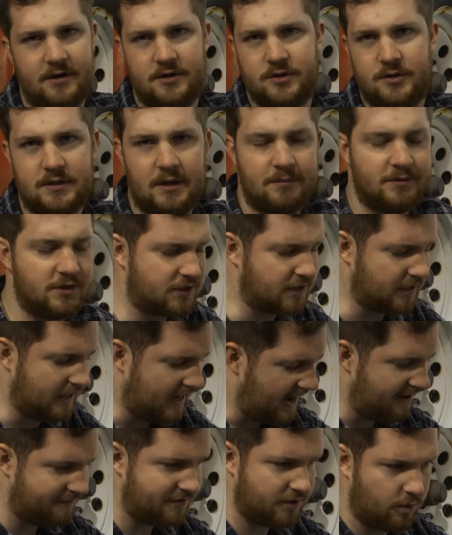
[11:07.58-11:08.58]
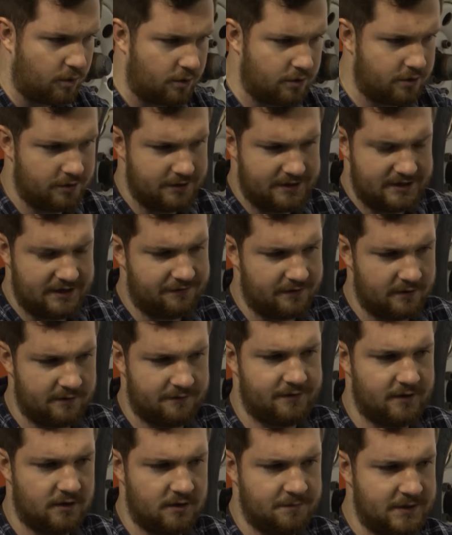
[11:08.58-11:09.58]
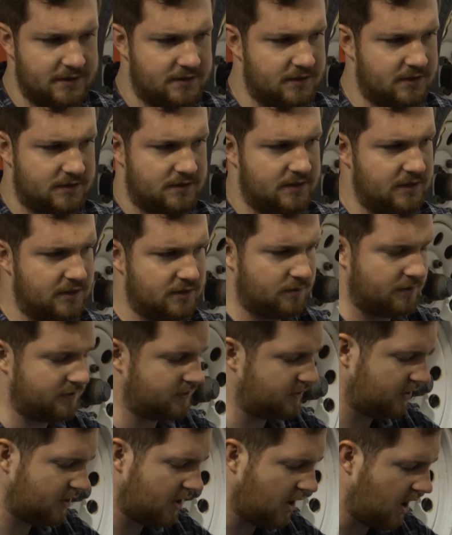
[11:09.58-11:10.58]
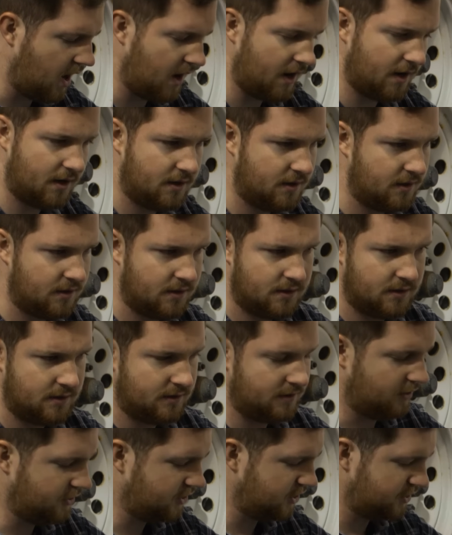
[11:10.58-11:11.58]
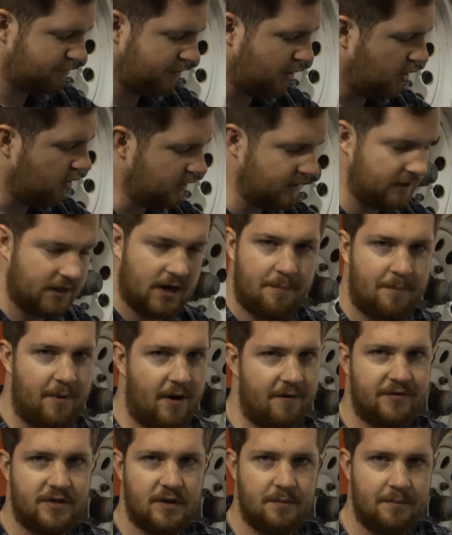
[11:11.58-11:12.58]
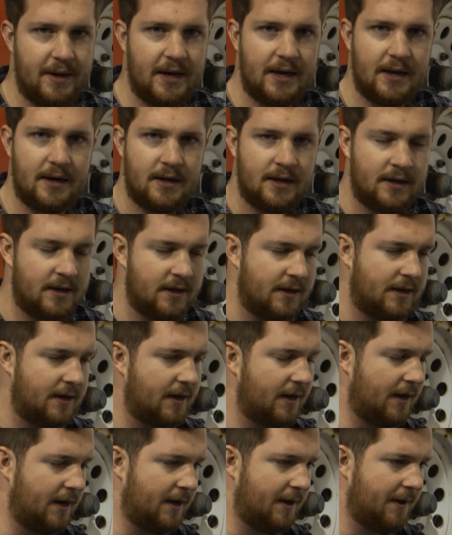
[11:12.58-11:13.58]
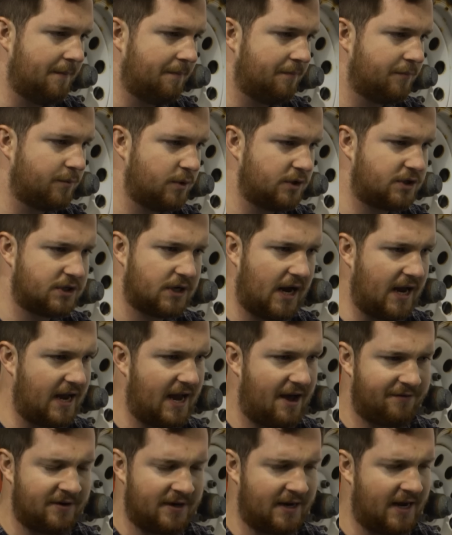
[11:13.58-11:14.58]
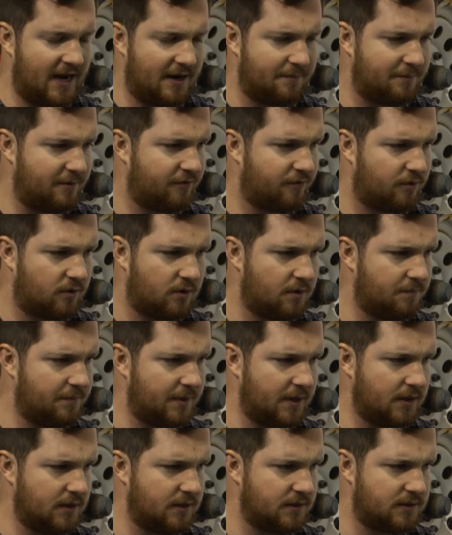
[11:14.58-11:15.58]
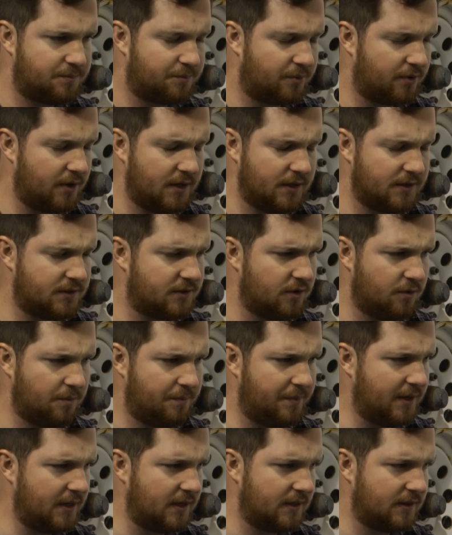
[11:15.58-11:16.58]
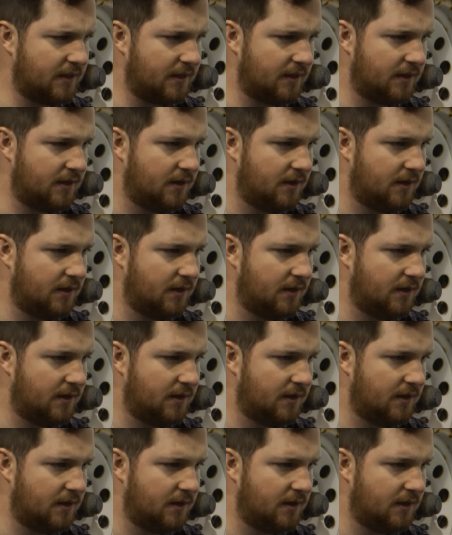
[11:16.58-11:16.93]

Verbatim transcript: to is I'm just going to have to order different filaments because these ones are not, they're just pulling up off the bed, which I haven't had before, but this print is so big that